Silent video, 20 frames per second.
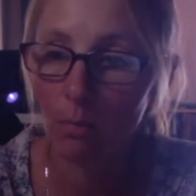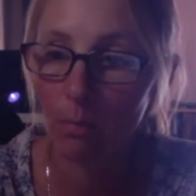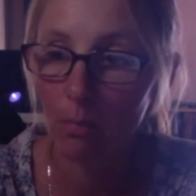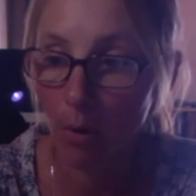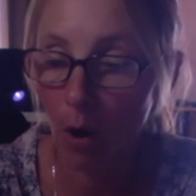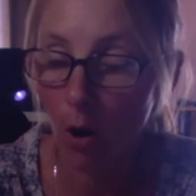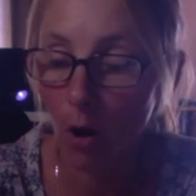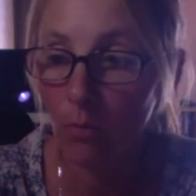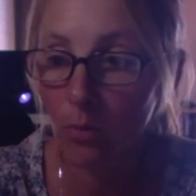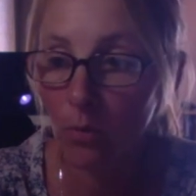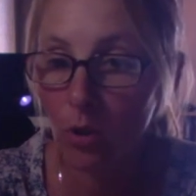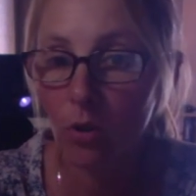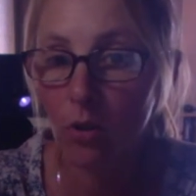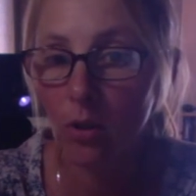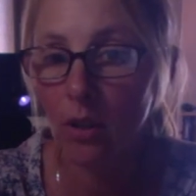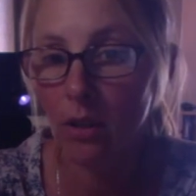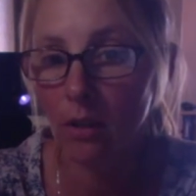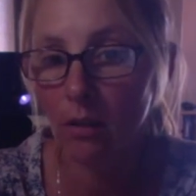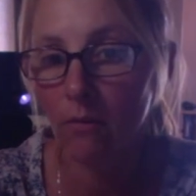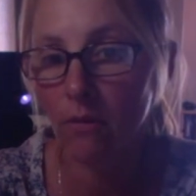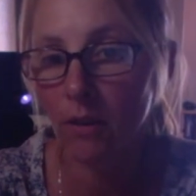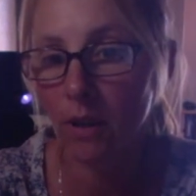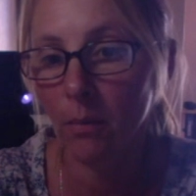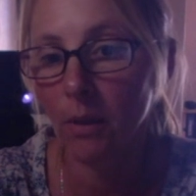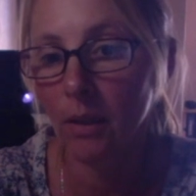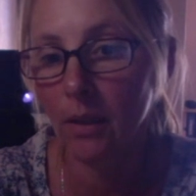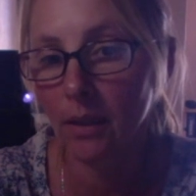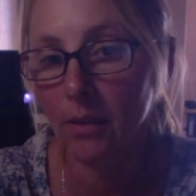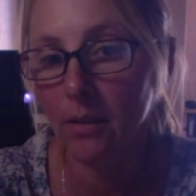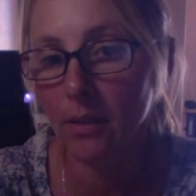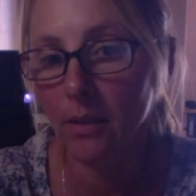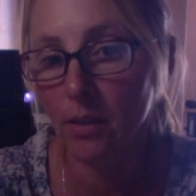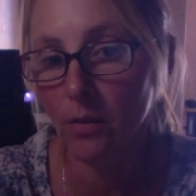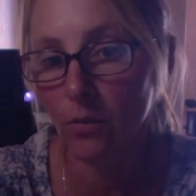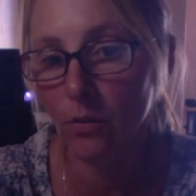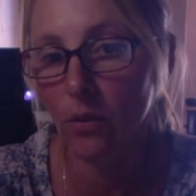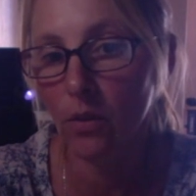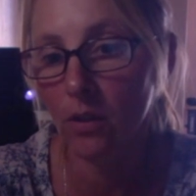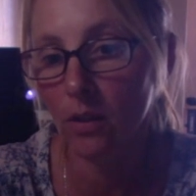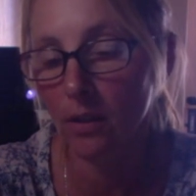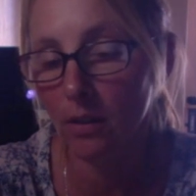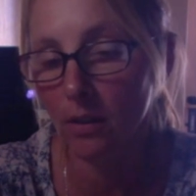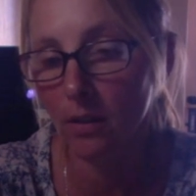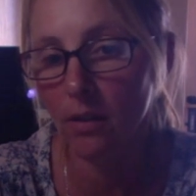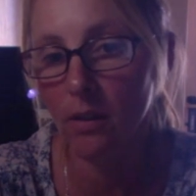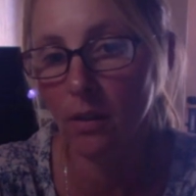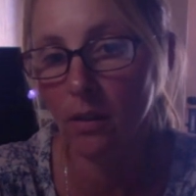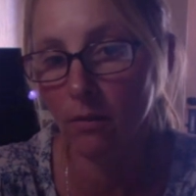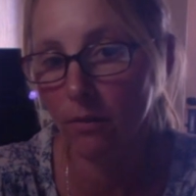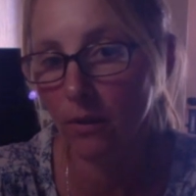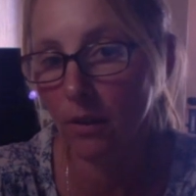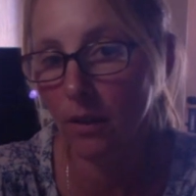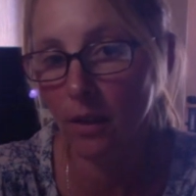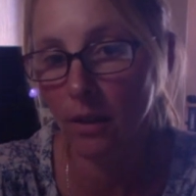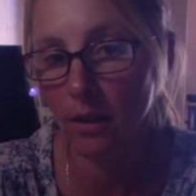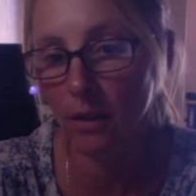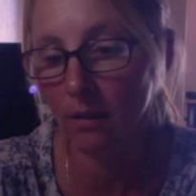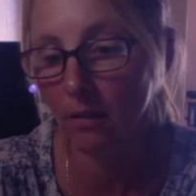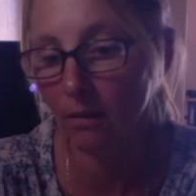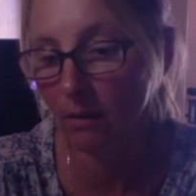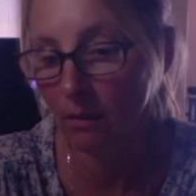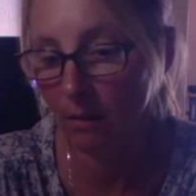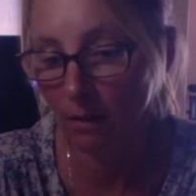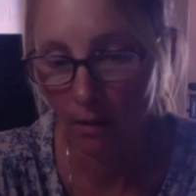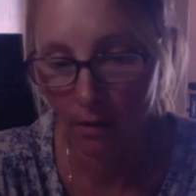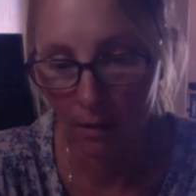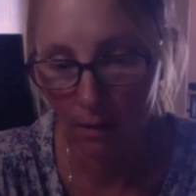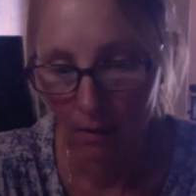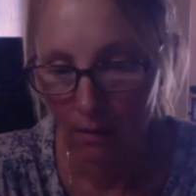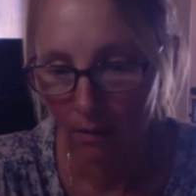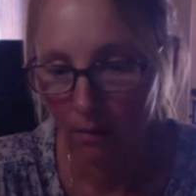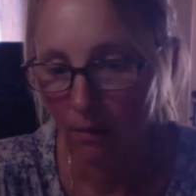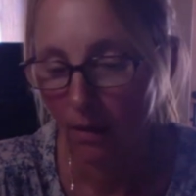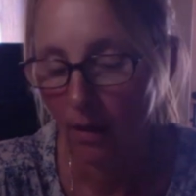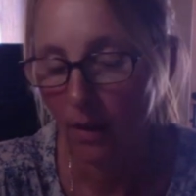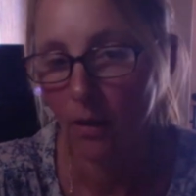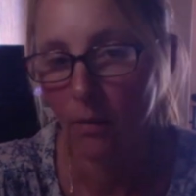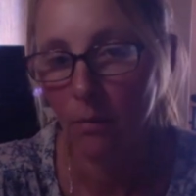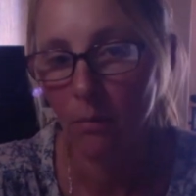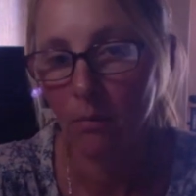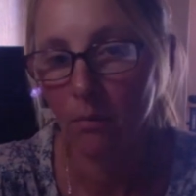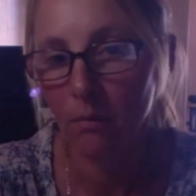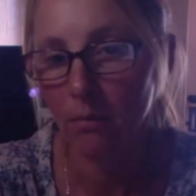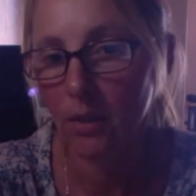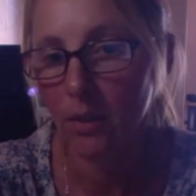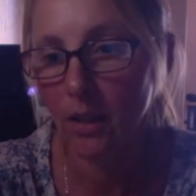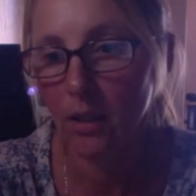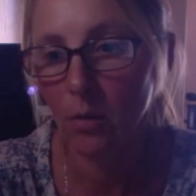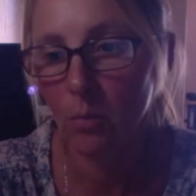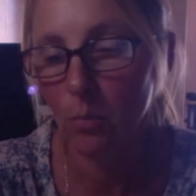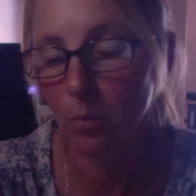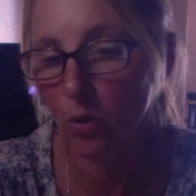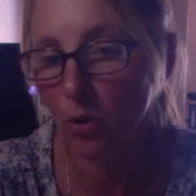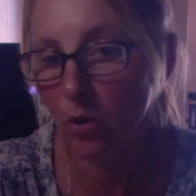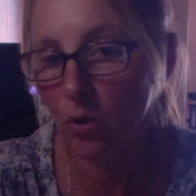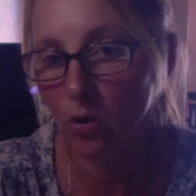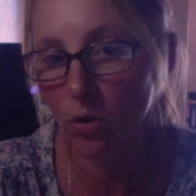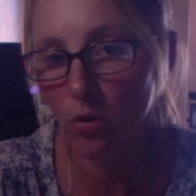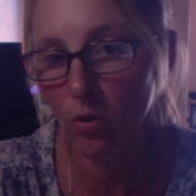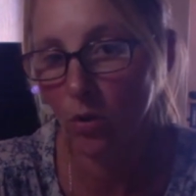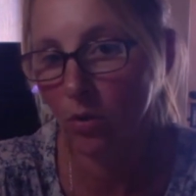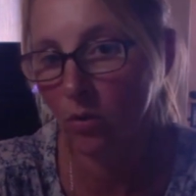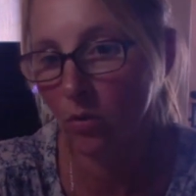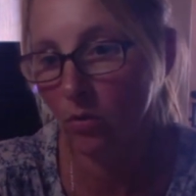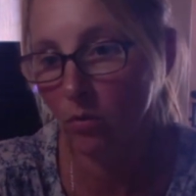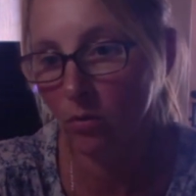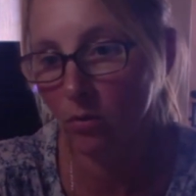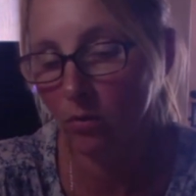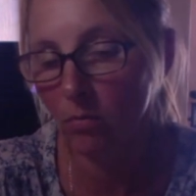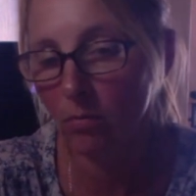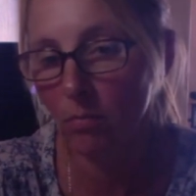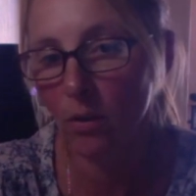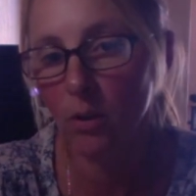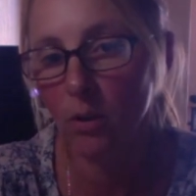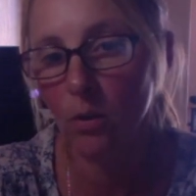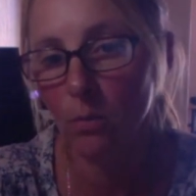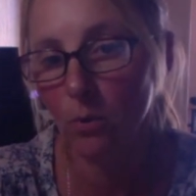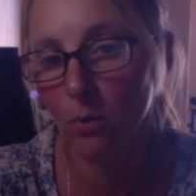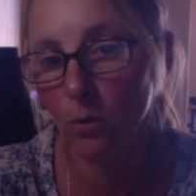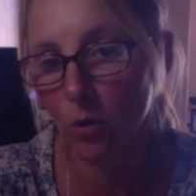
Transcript: homeschooling families, as versus sitting filling in textbooks and multiple